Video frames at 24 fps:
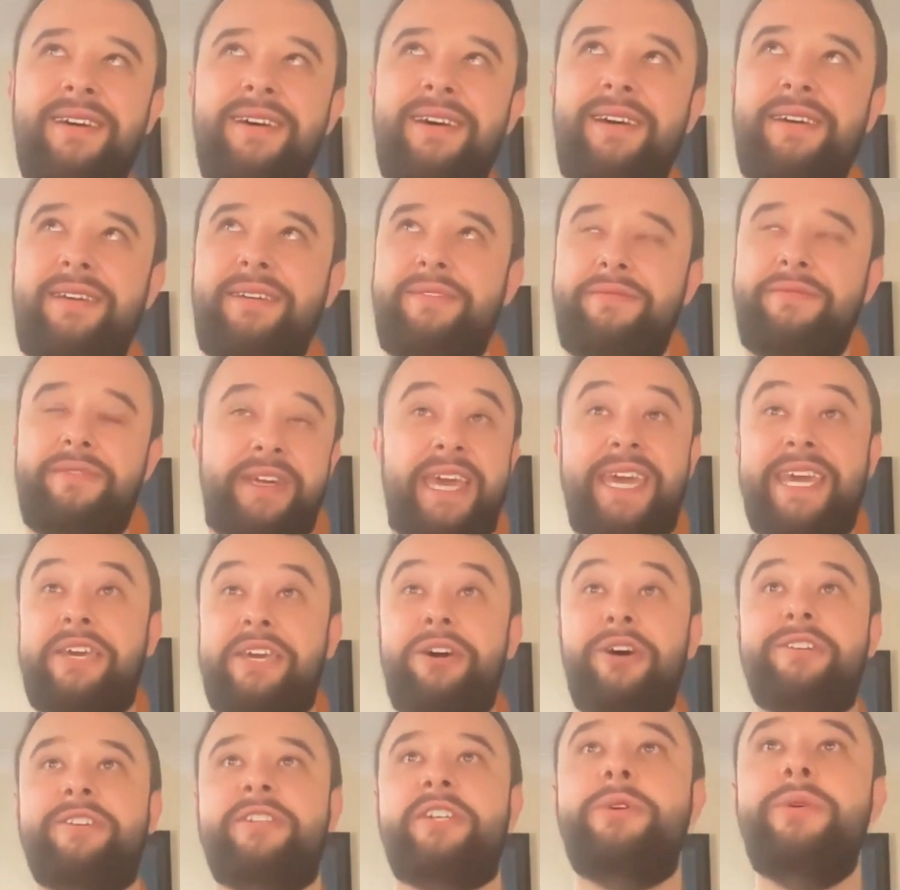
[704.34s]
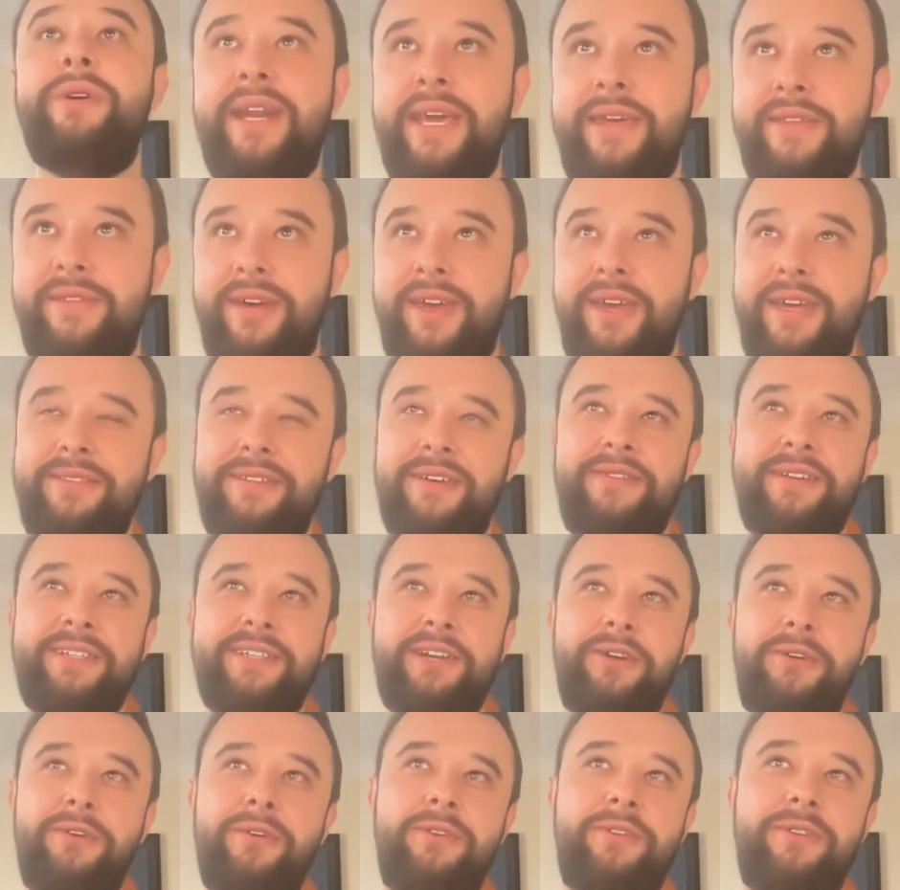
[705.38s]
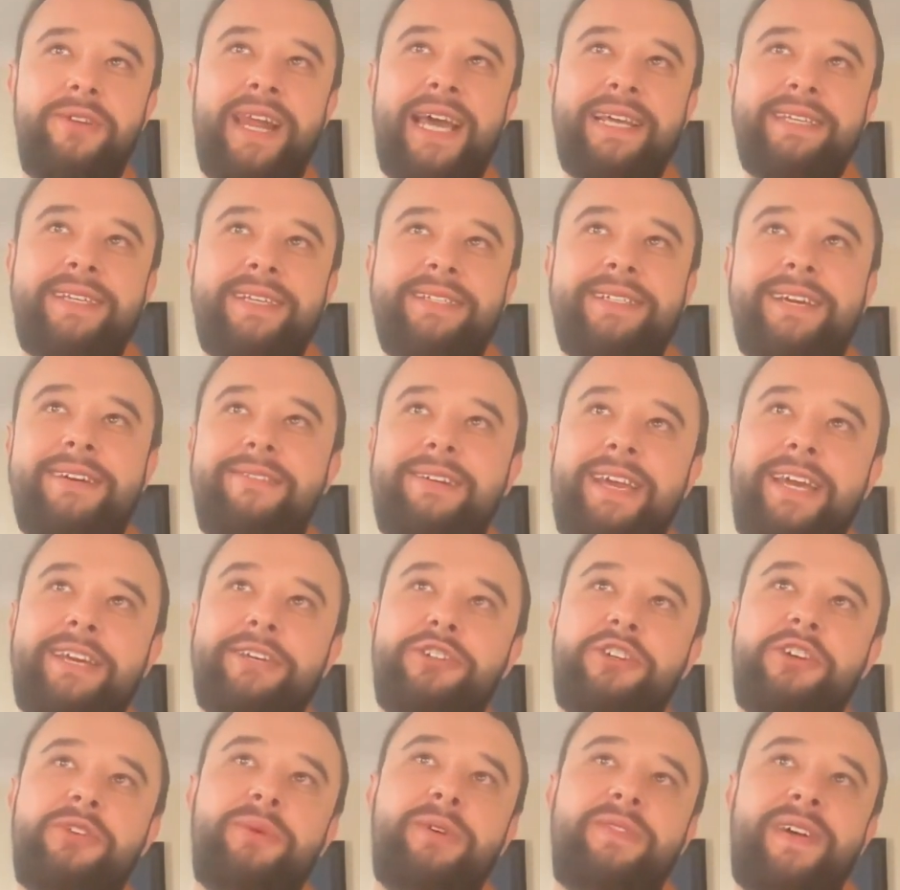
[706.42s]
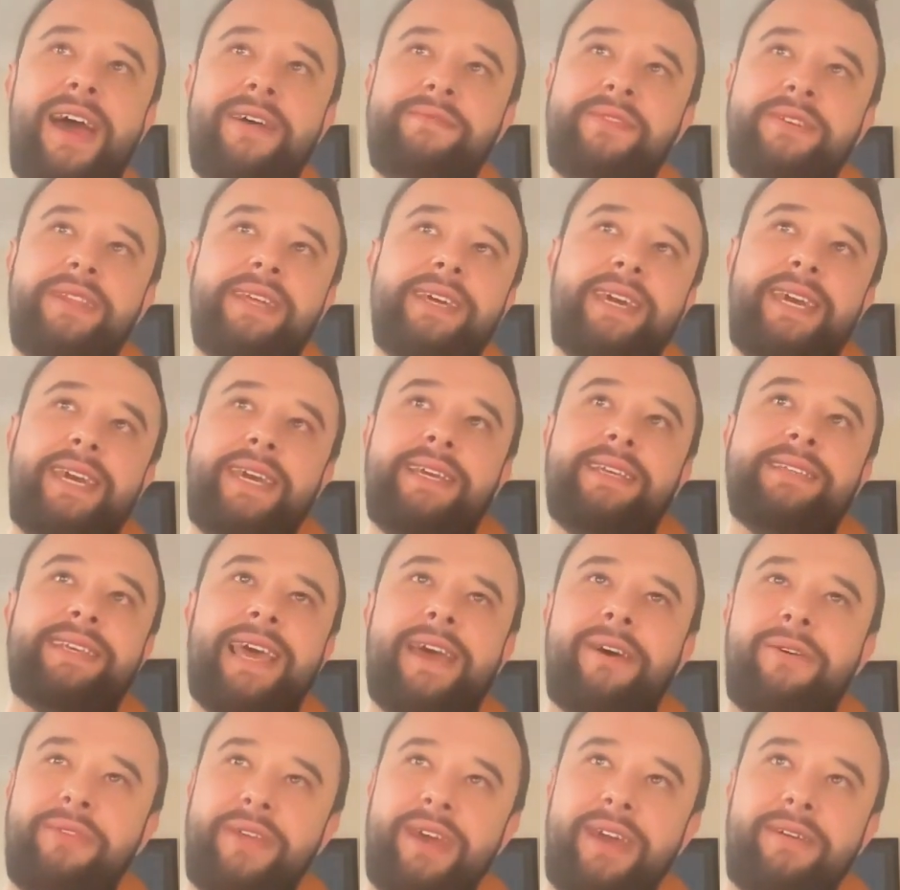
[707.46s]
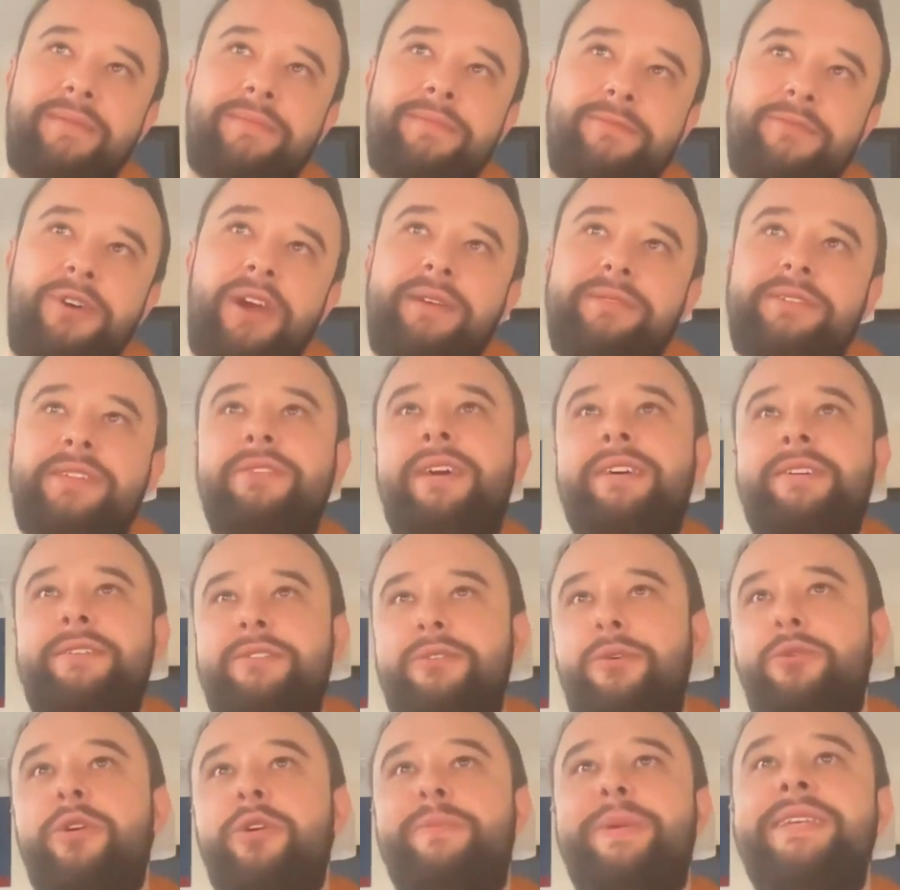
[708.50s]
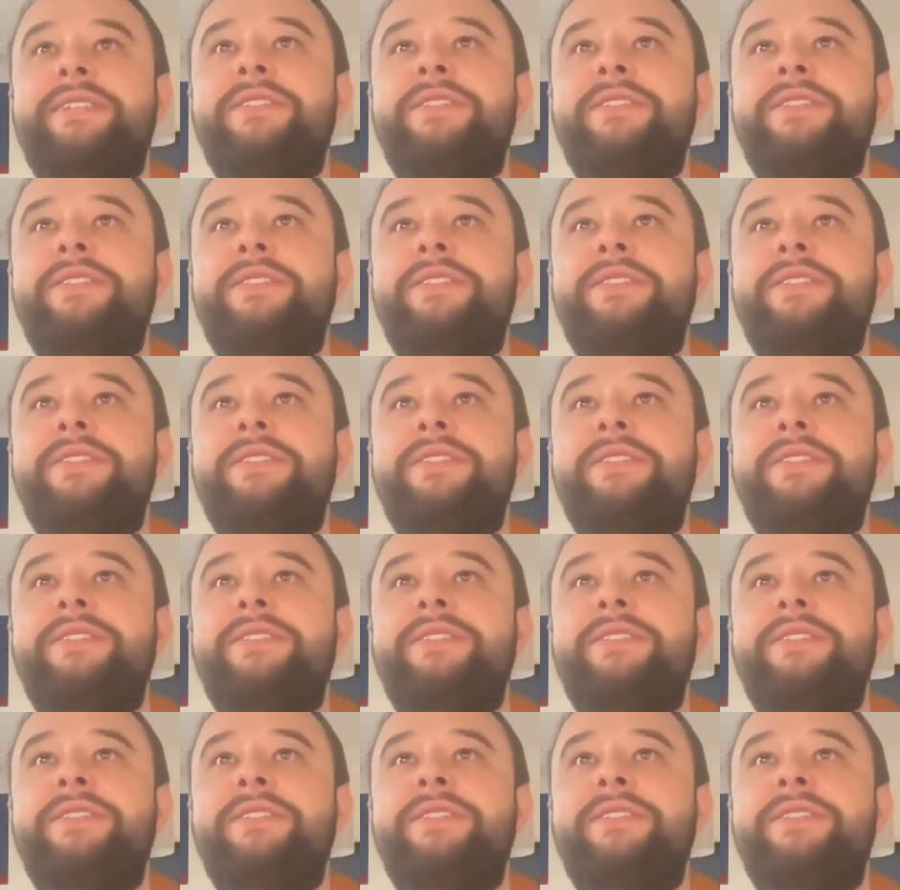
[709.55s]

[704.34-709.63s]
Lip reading: the key can't do anything, then there's no necessary issue with having the keys out there, right? So it all depends on the